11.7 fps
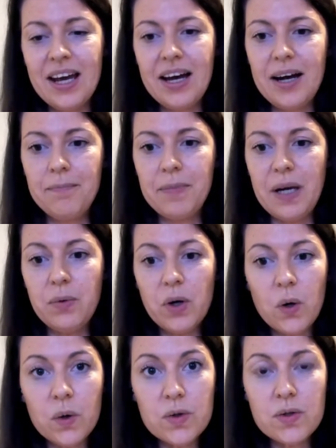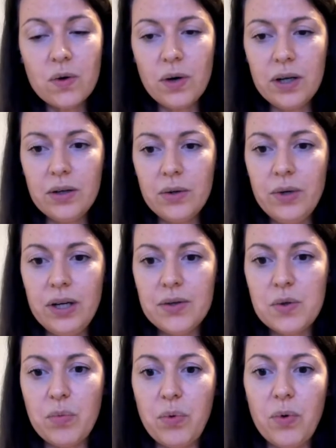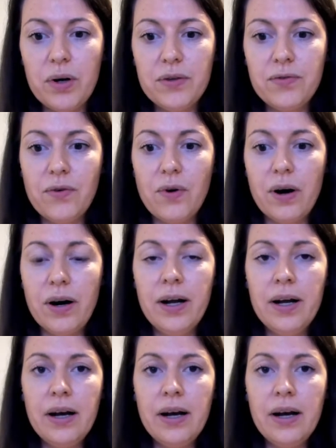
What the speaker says: and we're also including support for